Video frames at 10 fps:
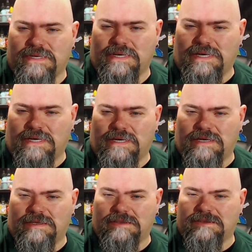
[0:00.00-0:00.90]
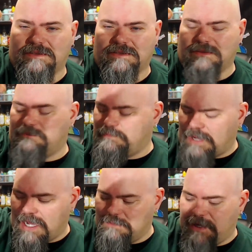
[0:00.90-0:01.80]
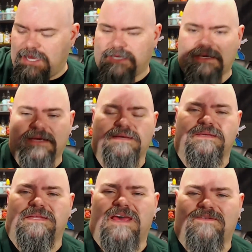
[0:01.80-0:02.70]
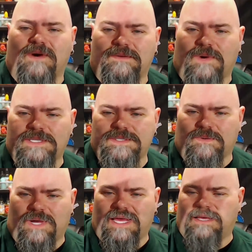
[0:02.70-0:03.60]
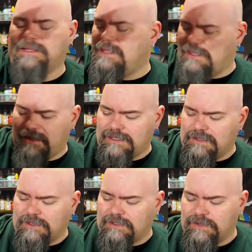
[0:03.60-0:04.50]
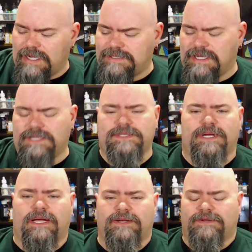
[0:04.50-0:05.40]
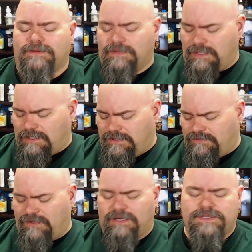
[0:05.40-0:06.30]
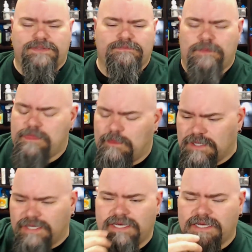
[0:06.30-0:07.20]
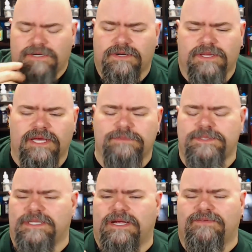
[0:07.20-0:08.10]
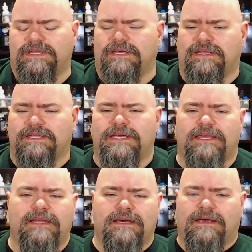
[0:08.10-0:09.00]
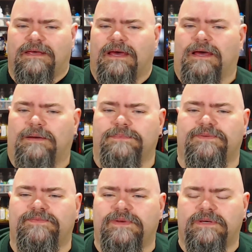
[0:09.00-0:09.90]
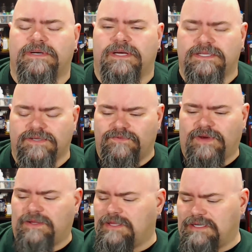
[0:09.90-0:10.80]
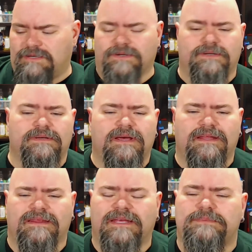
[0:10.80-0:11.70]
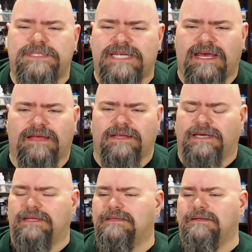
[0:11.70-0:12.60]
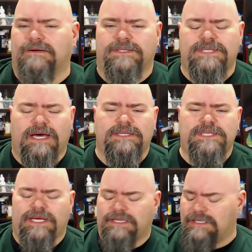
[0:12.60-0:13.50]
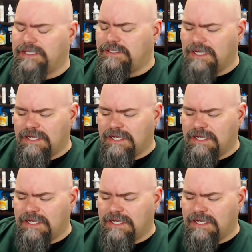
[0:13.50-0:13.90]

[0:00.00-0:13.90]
And you'd buy a pack, you'd have one once in a while, they were great tasting on your on your face, uh, on your lips, and everything like that. Um, you feel you felt like your lips tingling, your tongue tingling.